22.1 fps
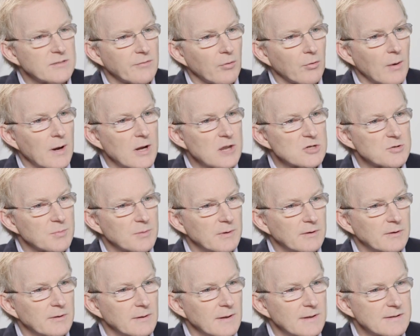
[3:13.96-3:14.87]
of
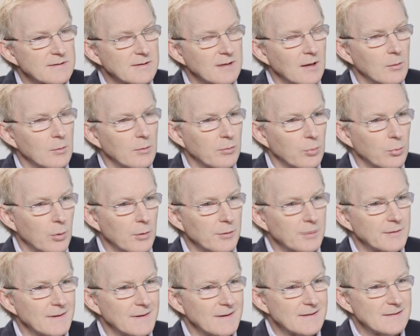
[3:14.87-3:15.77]
arrangements, let's say with
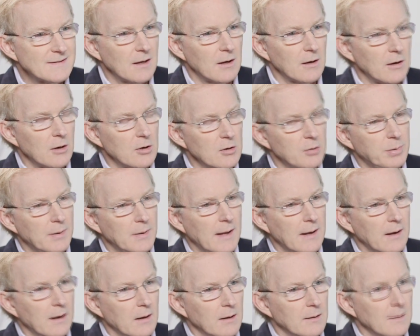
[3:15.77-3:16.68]
Wolseley, are you
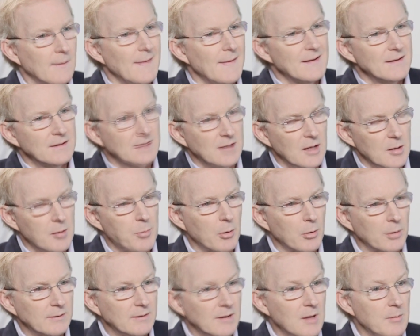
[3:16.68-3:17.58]
planning on
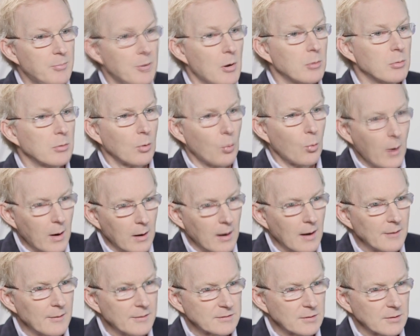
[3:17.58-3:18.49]
depot to depot or
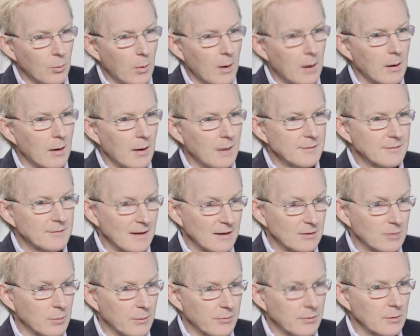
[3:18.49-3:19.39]
warehouse to warehouse?
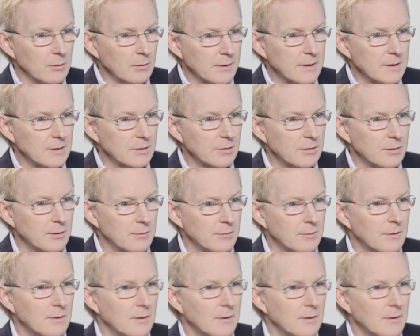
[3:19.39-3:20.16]
That's what they're looking to do?